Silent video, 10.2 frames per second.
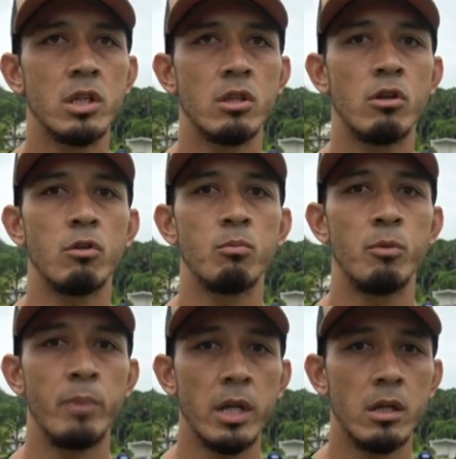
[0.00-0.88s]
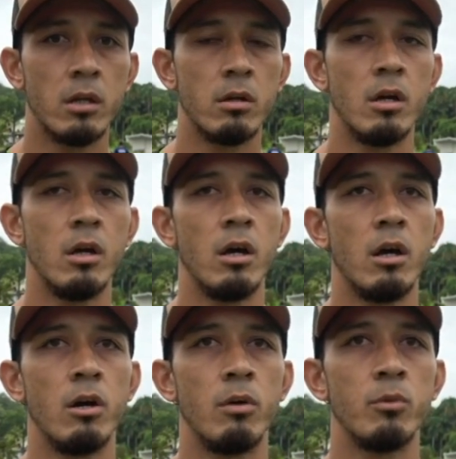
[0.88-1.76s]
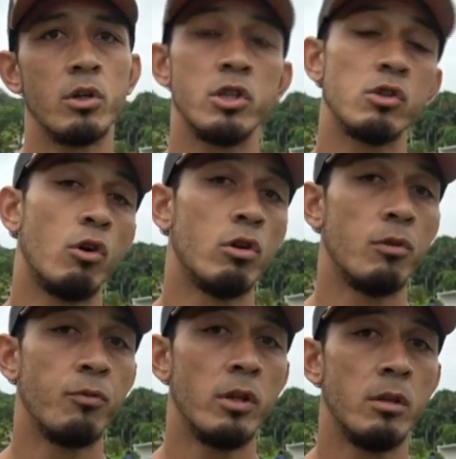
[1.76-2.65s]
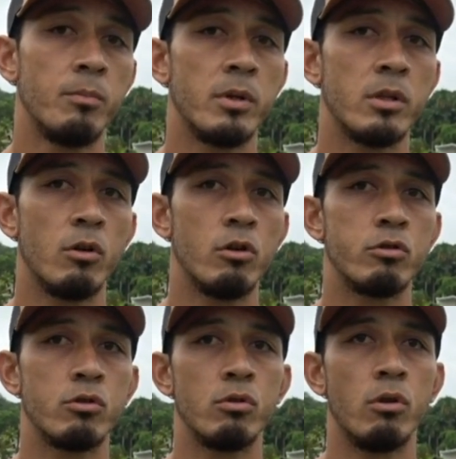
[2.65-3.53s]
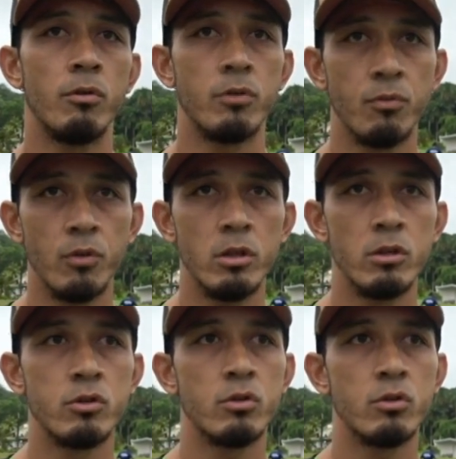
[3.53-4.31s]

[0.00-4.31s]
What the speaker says: each other a lot more better, not just on the field, but also off the field.